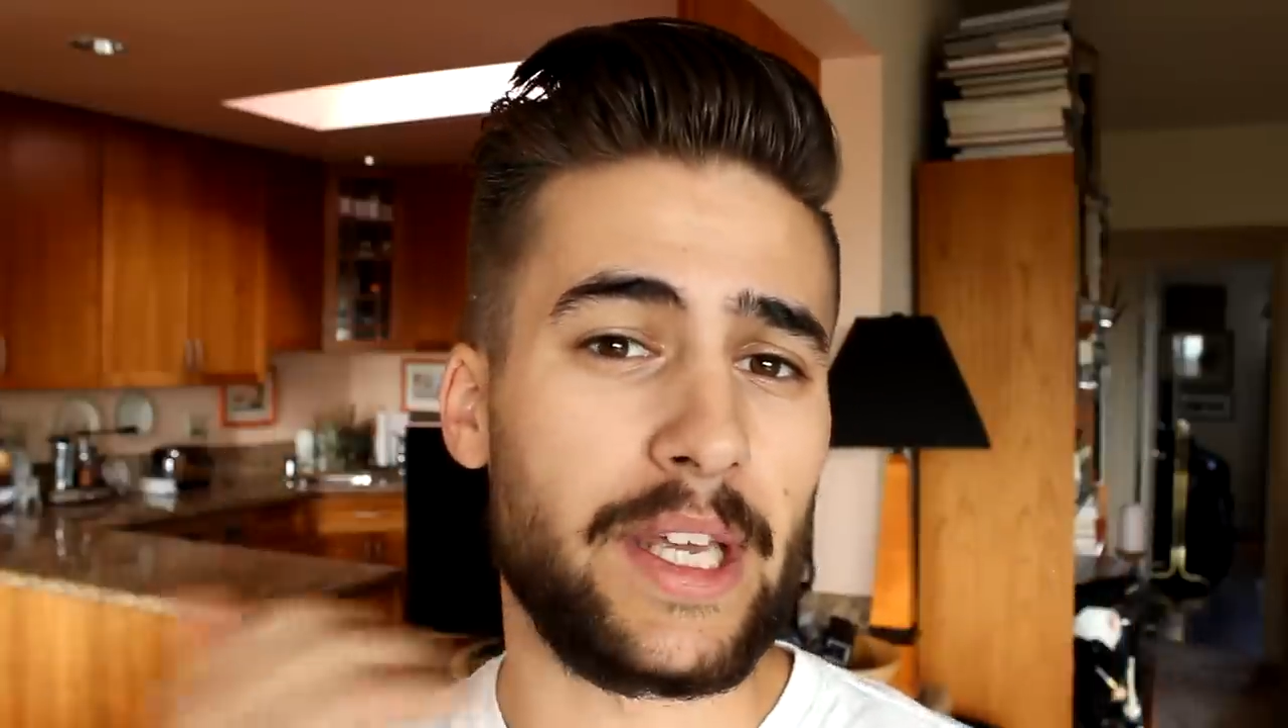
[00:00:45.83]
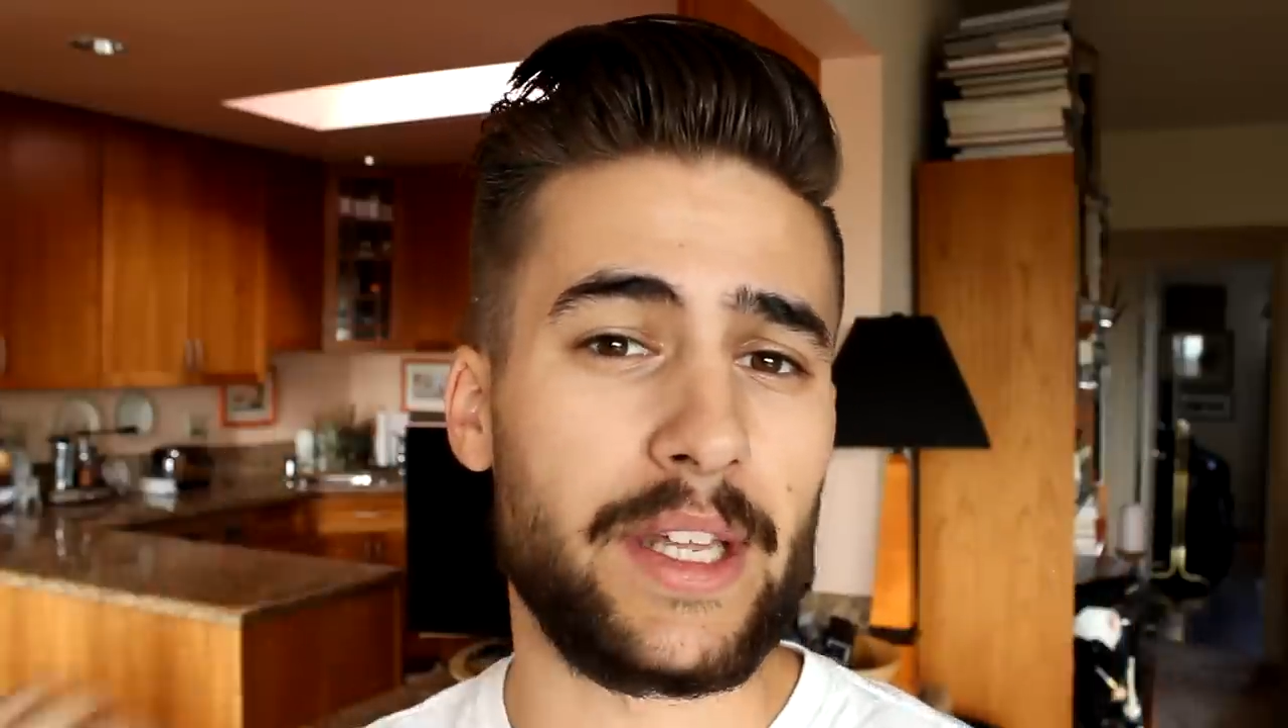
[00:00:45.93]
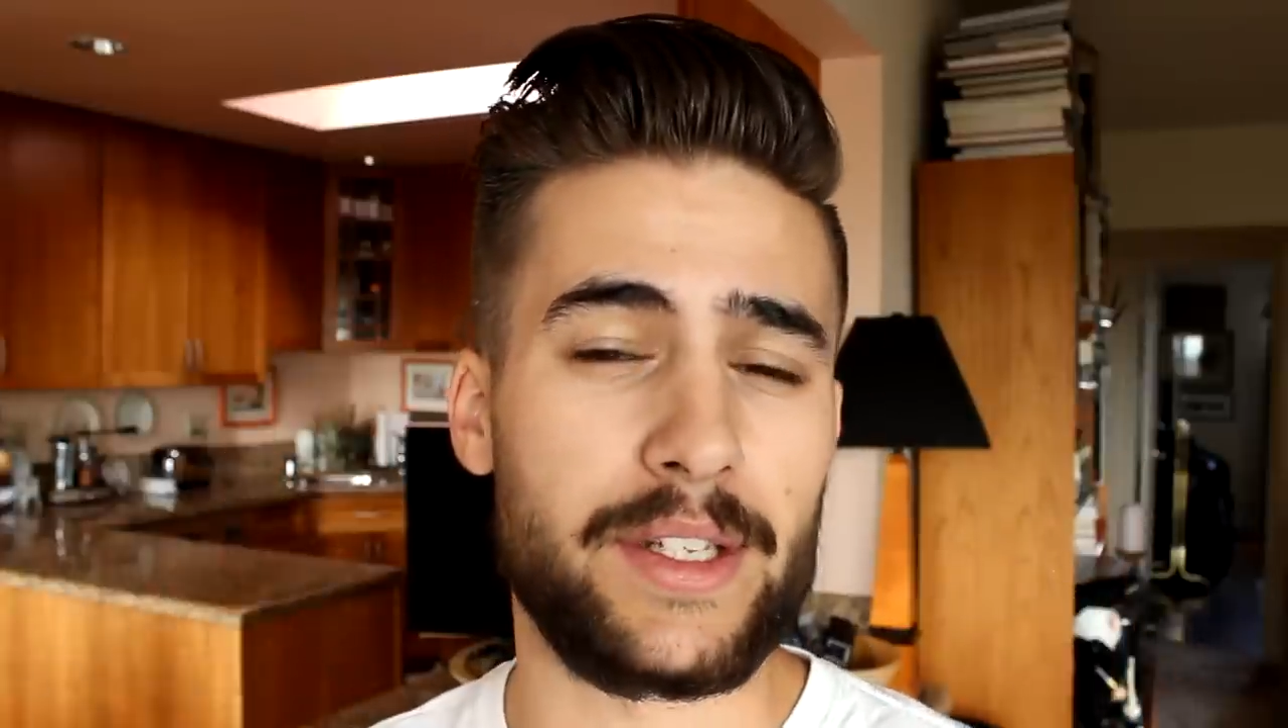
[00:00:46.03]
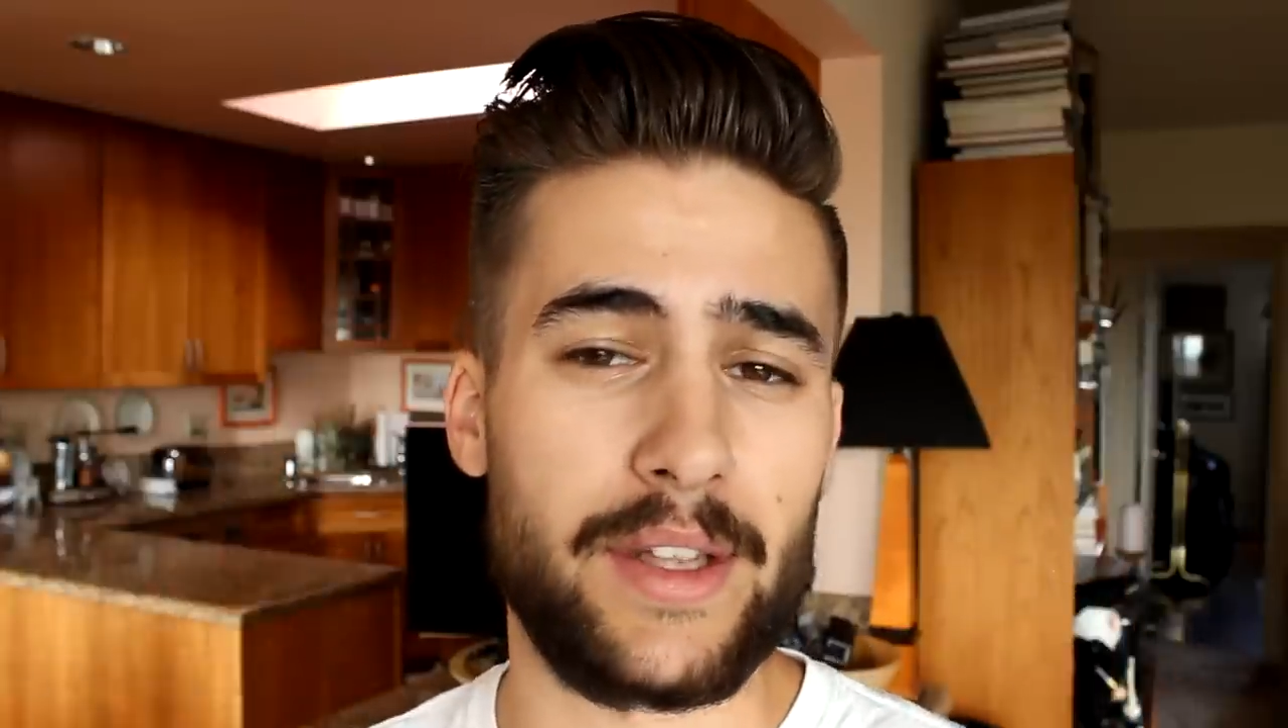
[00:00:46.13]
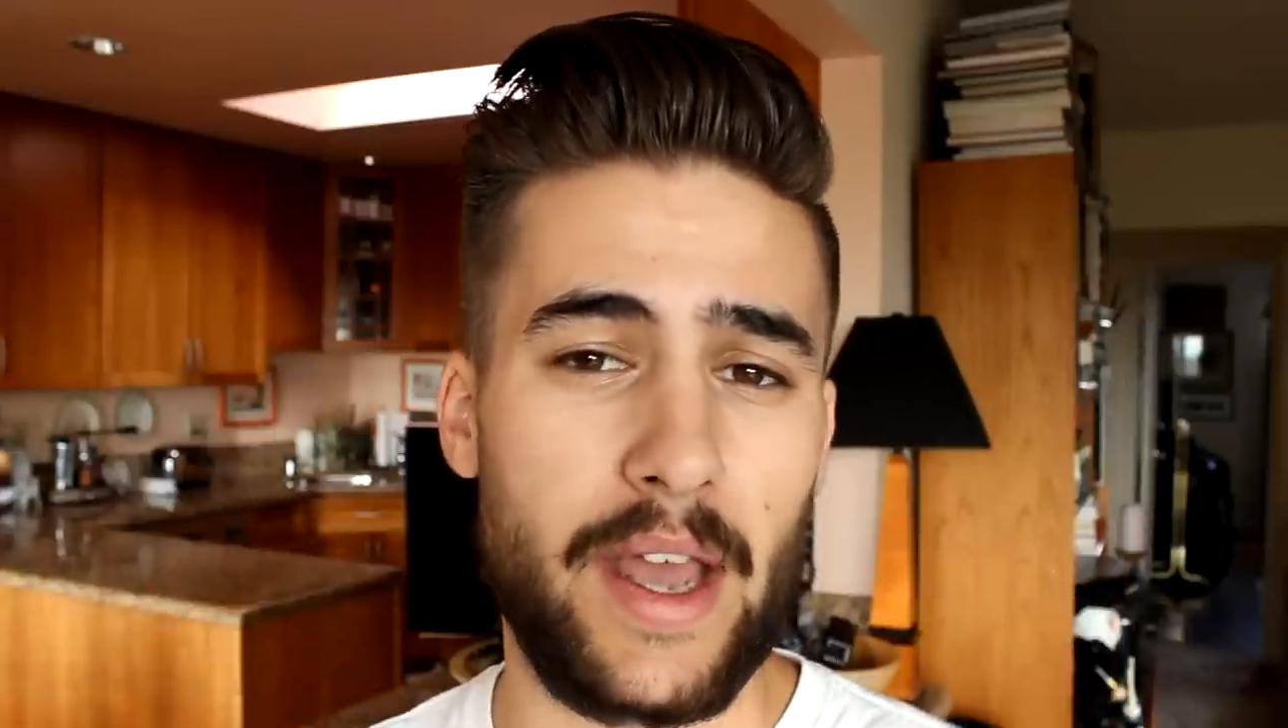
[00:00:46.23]
get
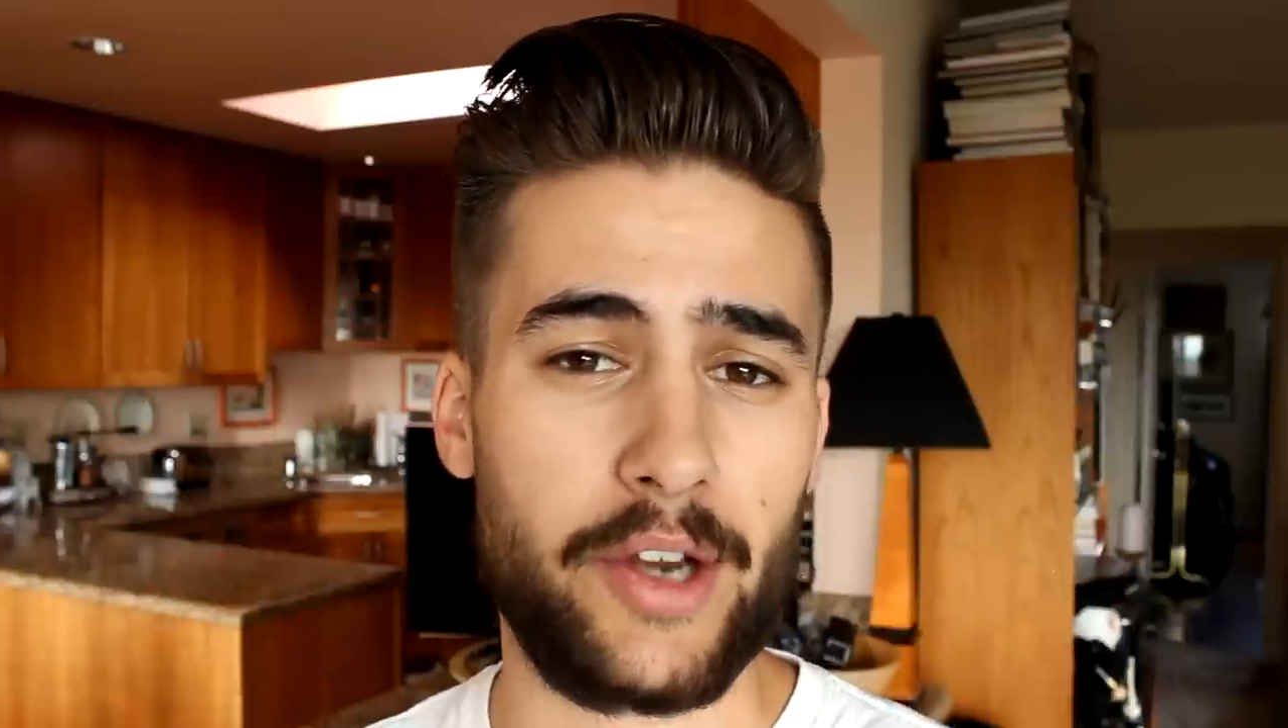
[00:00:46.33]
into the